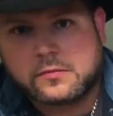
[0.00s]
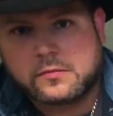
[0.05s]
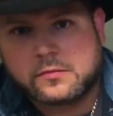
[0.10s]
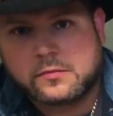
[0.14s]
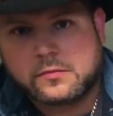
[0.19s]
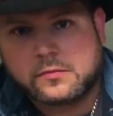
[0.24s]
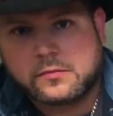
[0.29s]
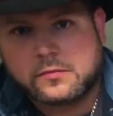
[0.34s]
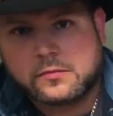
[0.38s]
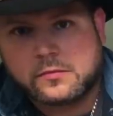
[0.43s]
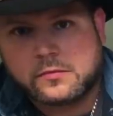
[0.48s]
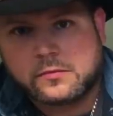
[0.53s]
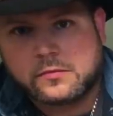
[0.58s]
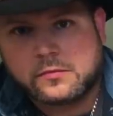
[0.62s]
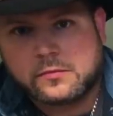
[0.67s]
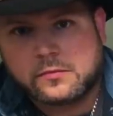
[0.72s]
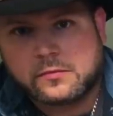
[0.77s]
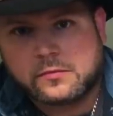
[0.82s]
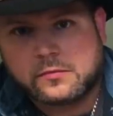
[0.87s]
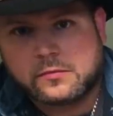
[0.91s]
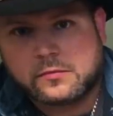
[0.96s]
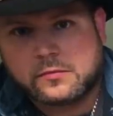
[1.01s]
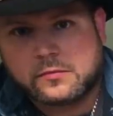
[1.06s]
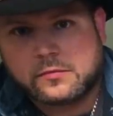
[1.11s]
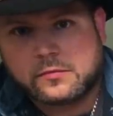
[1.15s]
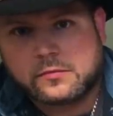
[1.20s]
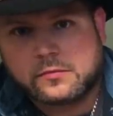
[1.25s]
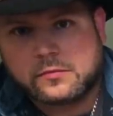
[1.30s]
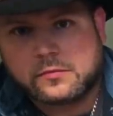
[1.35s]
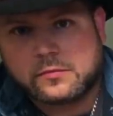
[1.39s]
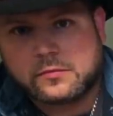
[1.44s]

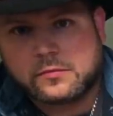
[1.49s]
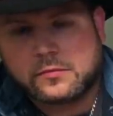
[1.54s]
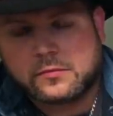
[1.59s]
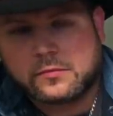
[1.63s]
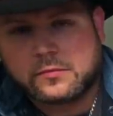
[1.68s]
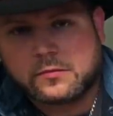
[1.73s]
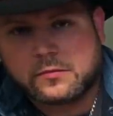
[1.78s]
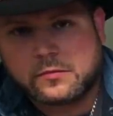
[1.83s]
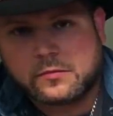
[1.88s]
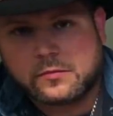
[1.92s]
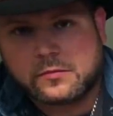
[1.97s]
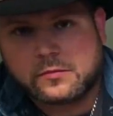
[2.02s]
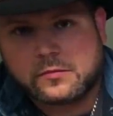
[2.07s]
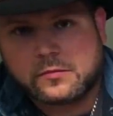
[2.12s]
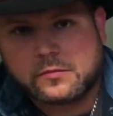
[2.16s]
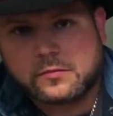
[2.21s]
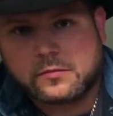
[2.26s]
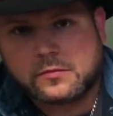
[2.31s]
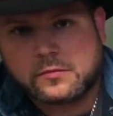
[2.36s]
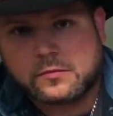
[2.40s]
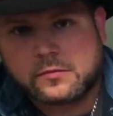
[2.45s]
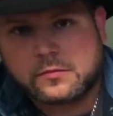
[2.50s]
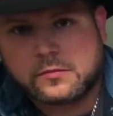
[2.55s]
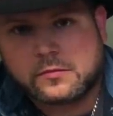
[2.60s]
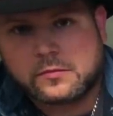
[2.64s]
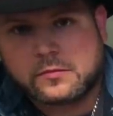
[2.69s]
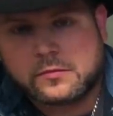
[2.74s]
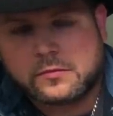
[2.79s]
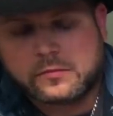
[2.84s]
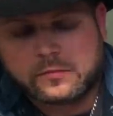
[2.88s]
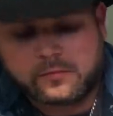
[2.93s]

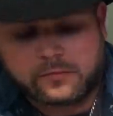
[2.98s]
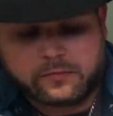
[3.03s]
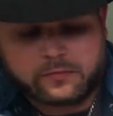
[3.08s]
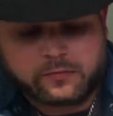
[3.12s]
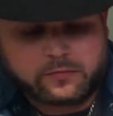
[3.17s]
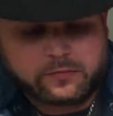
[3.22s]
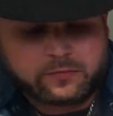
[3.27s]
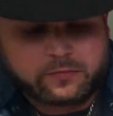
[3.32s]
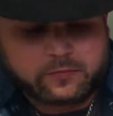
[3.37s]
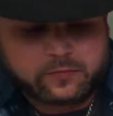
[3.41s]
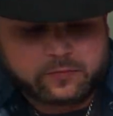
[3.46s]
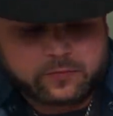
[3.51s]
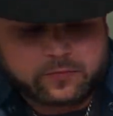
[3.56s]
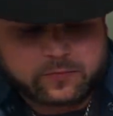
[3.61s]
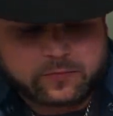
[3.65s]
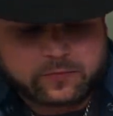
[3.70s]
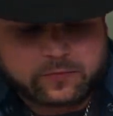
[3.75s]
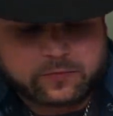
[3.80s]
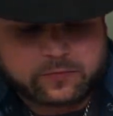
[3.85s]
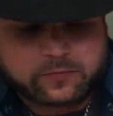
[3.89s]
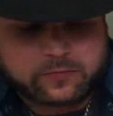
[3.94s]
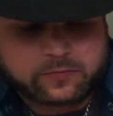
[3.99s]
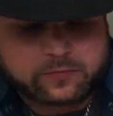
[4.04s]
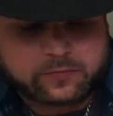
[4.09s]
[no speech]